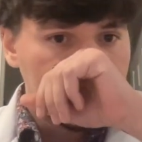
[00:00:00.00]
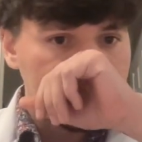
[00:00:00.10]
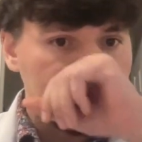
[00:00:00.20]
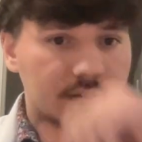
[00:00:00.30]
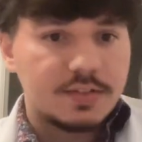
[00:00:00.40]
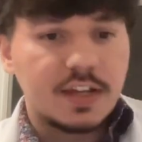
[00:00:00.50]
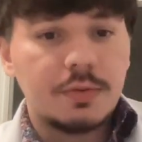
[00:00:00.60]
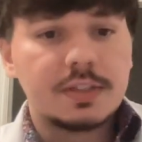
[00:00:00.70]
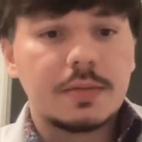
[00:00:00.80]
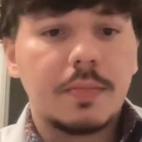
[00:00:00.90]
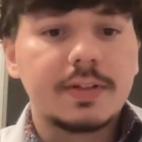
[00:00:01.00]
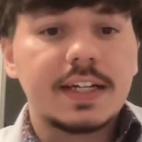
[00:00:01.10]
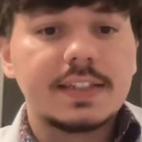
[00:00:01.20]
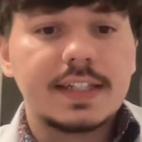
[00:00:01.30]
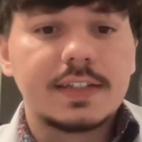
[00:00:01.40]
So the study was a
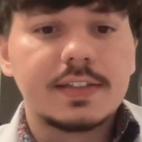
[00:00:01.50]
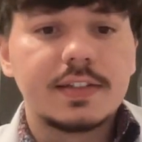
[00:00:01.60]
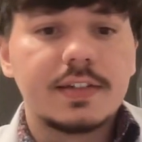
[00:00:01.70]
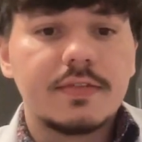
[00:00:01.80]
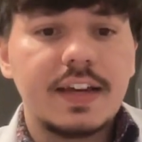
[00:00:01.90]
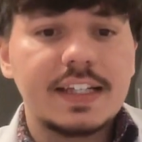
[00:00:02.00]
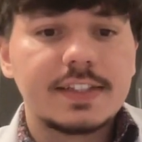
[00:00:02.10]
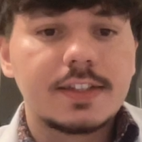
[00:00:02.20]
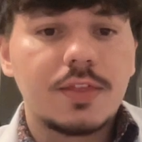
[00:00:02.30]
multi-center phase